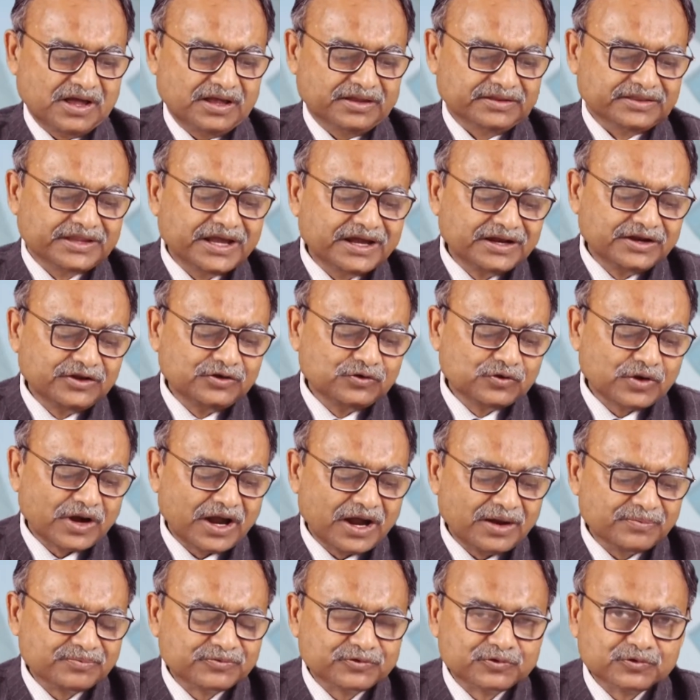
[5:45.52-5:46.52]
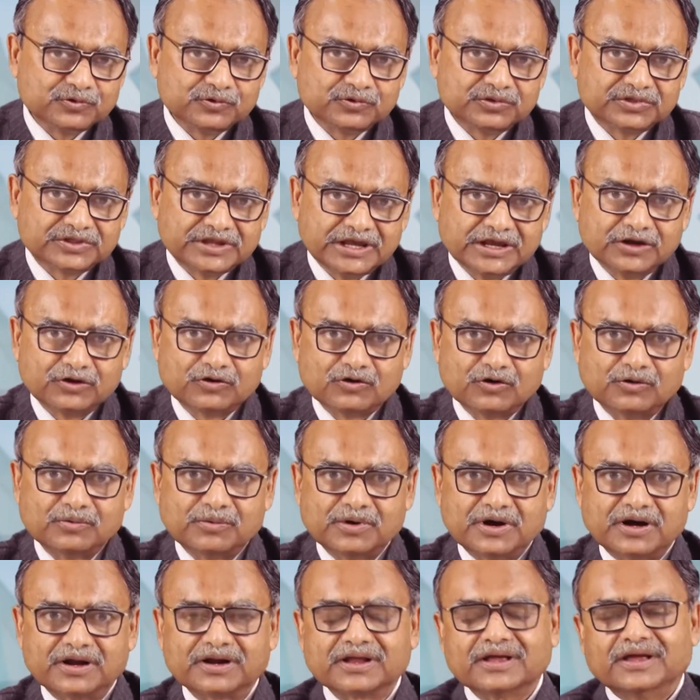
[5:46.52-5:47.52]
Then you have to think
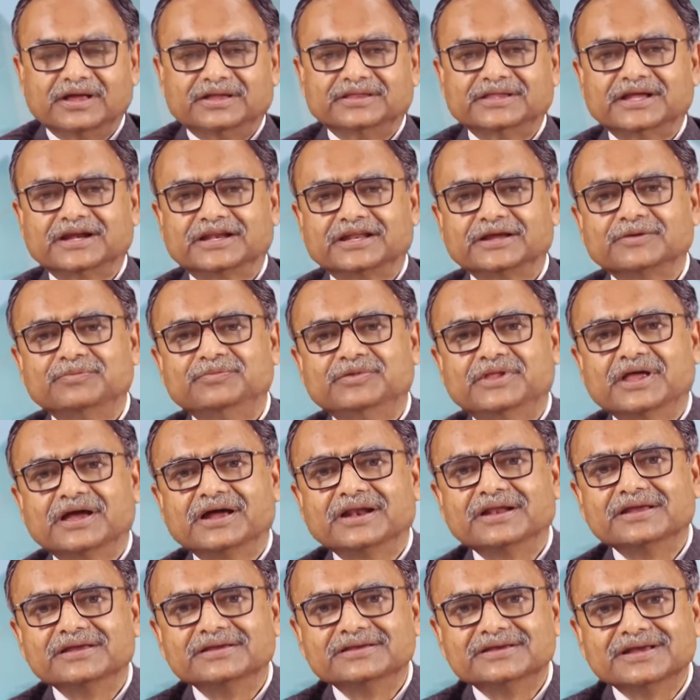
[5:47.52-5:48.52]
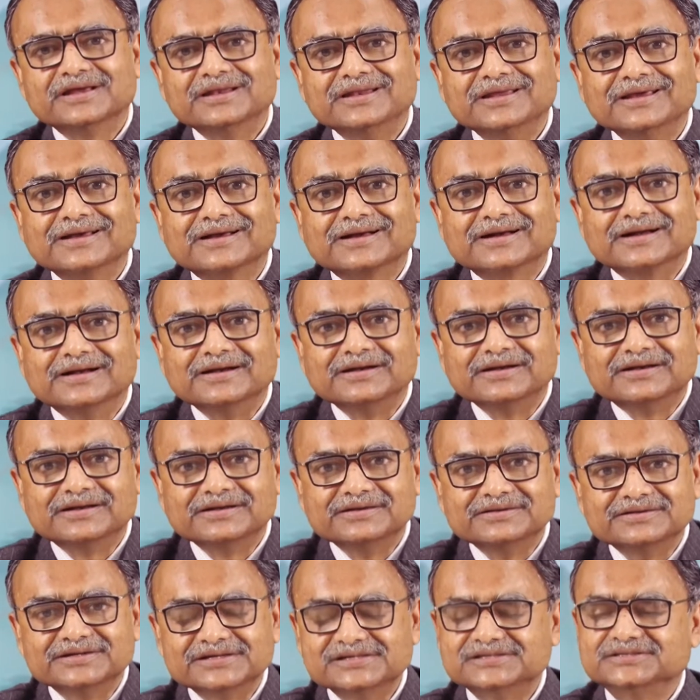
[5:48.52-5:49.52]
over that if there is any
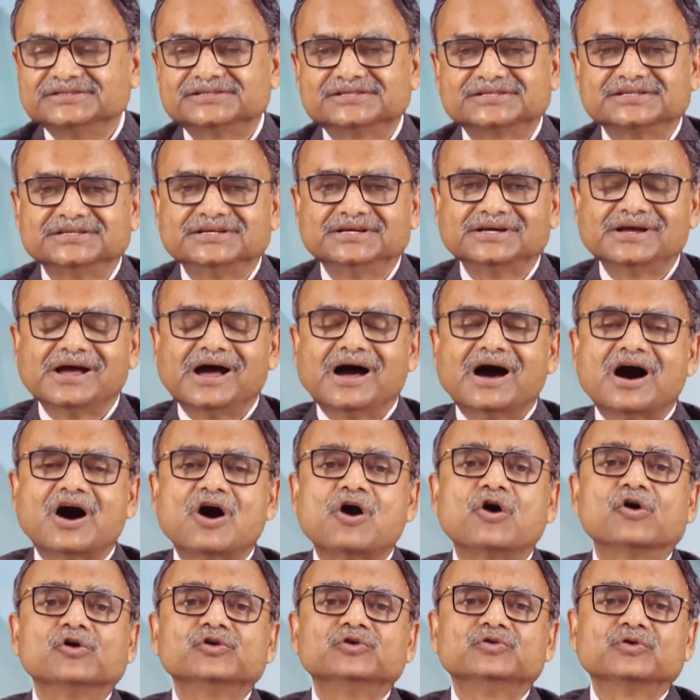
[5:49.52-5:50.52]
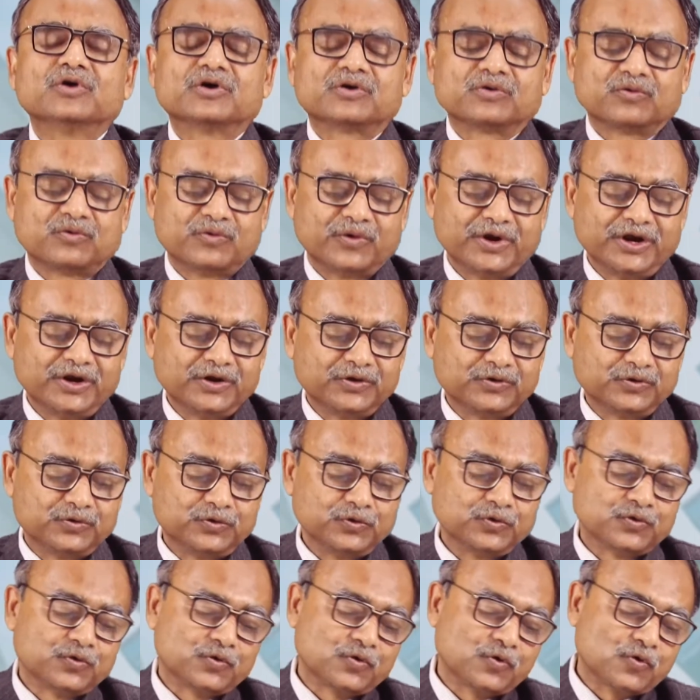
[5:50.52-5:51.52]
contingency, how you are going
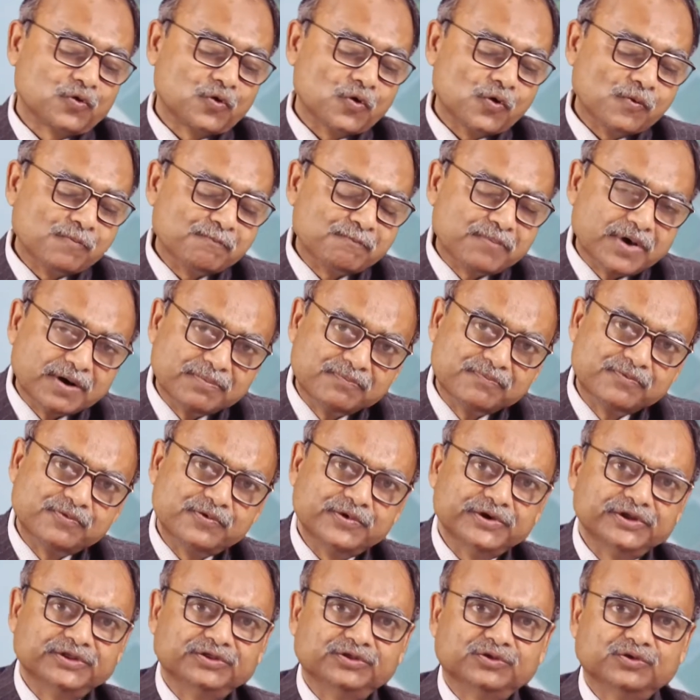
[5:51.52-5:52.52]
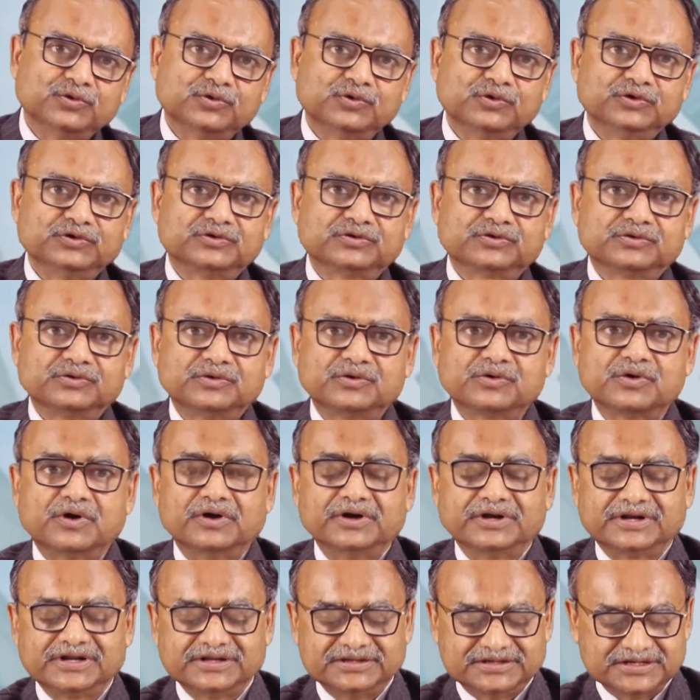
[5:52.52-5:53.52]
to cope up with those
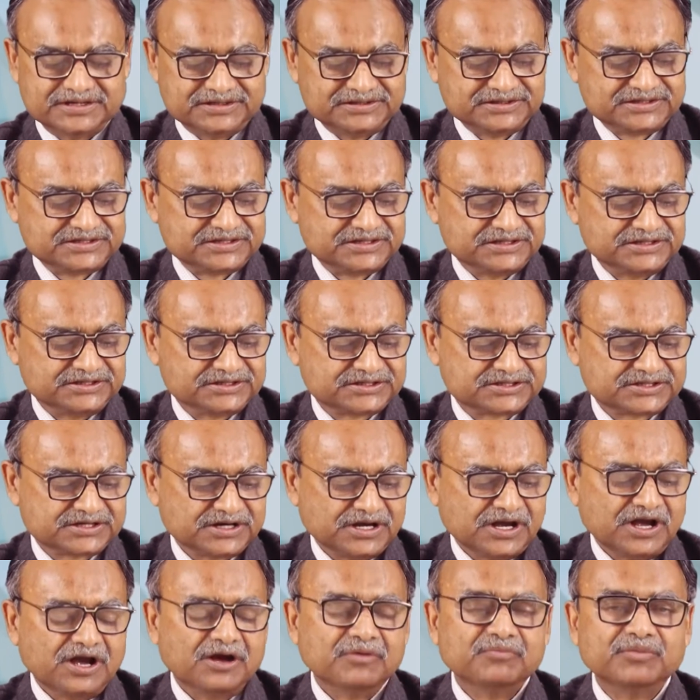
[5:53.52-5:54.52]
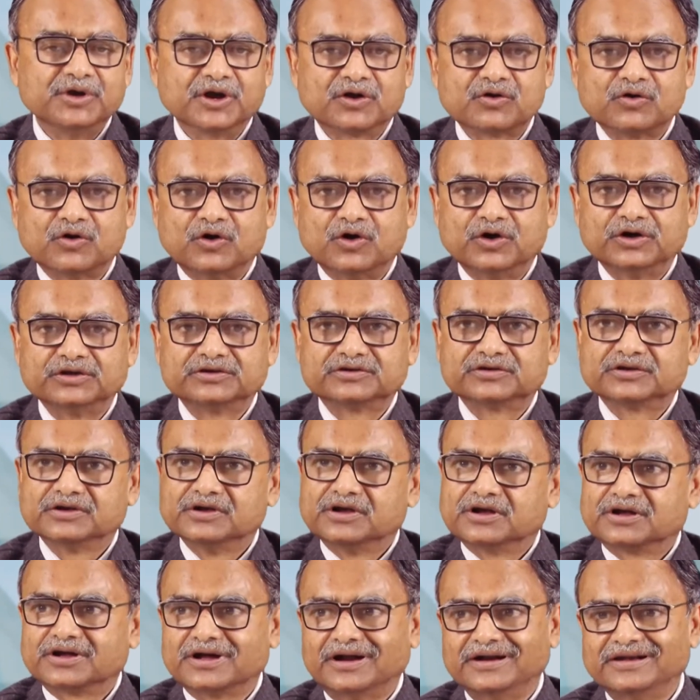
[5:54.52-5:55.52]
contingencies, because
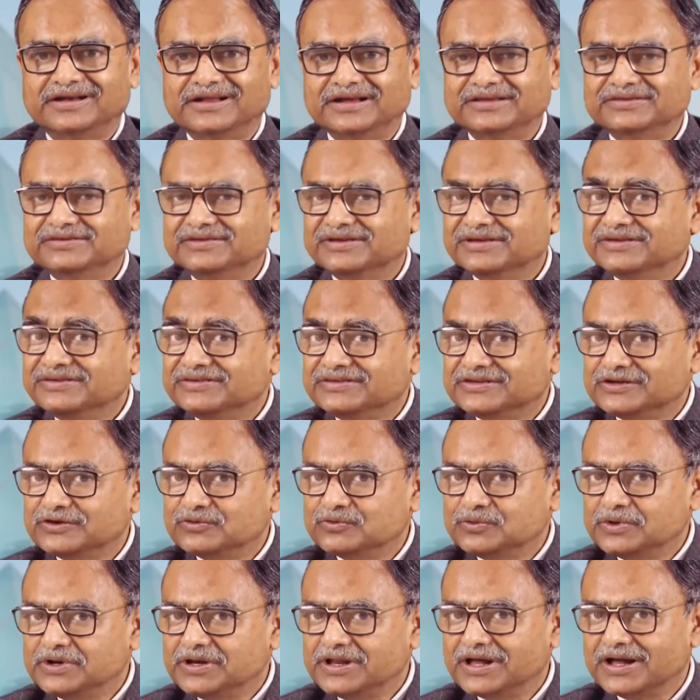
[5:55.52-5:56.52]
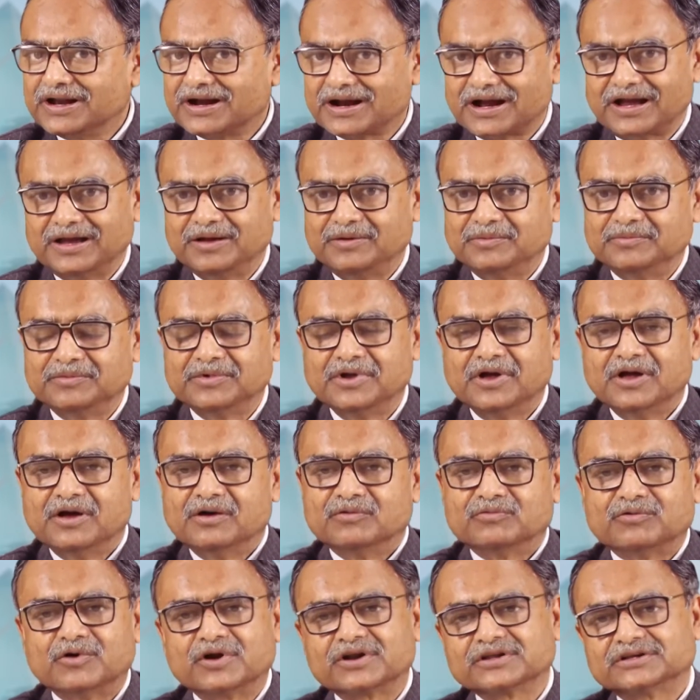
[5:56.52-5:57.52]
contingency will arrive.
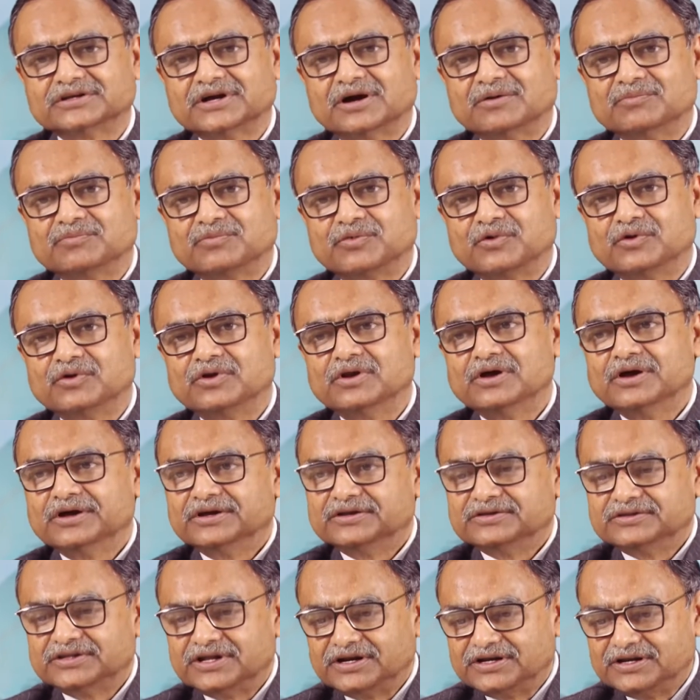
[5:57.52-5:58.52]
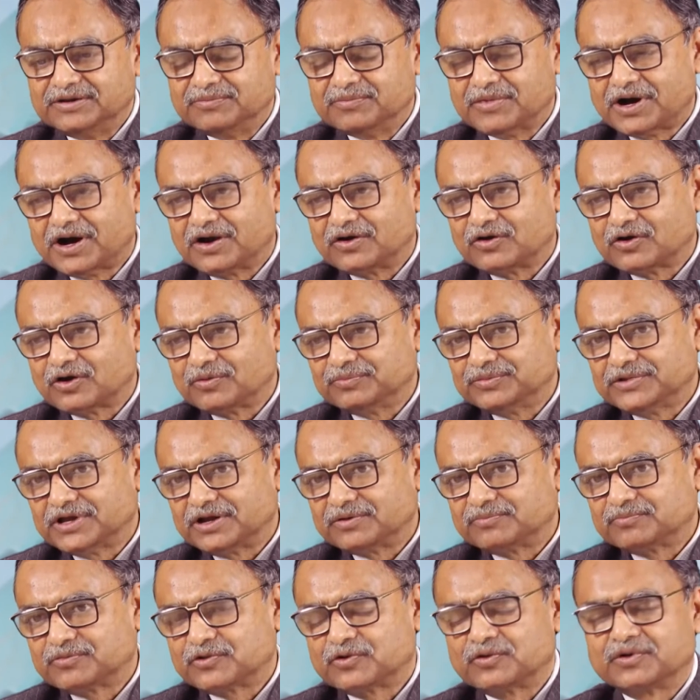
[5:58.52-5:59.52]
For example, the demand of
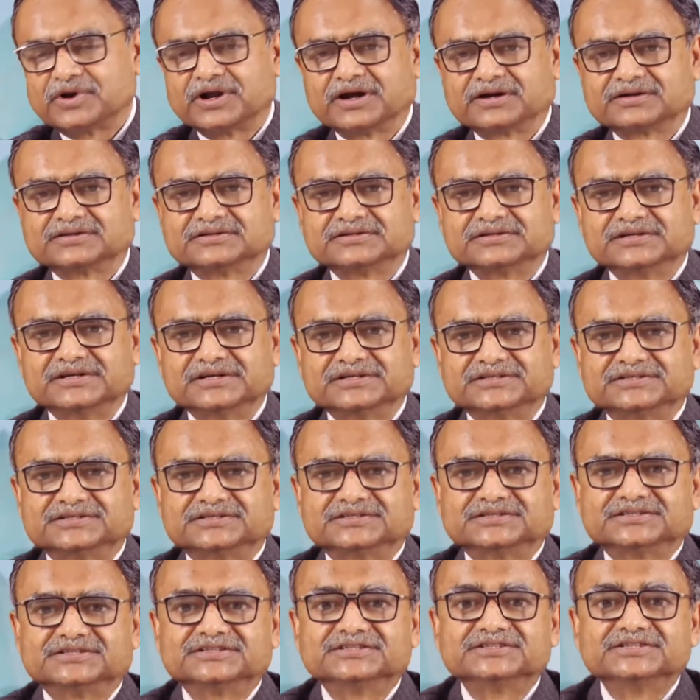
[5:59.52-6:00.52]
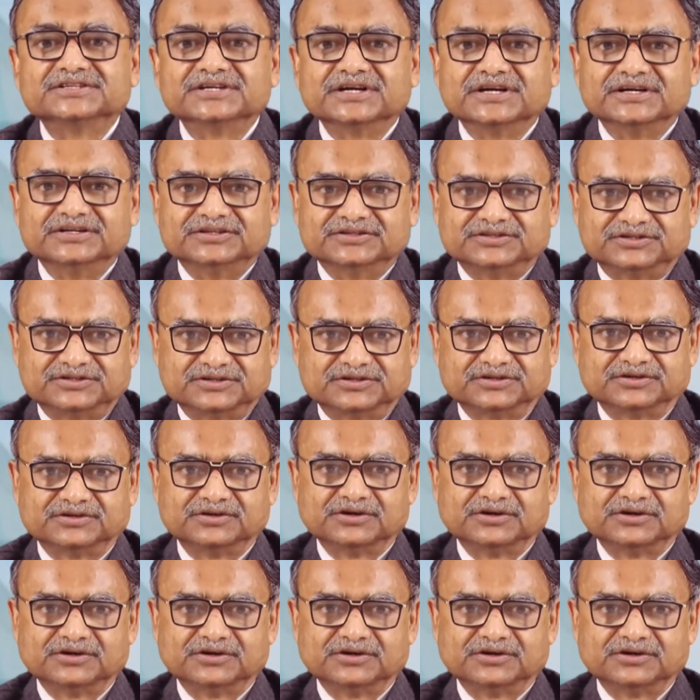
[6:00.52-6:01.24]
that product gets changed,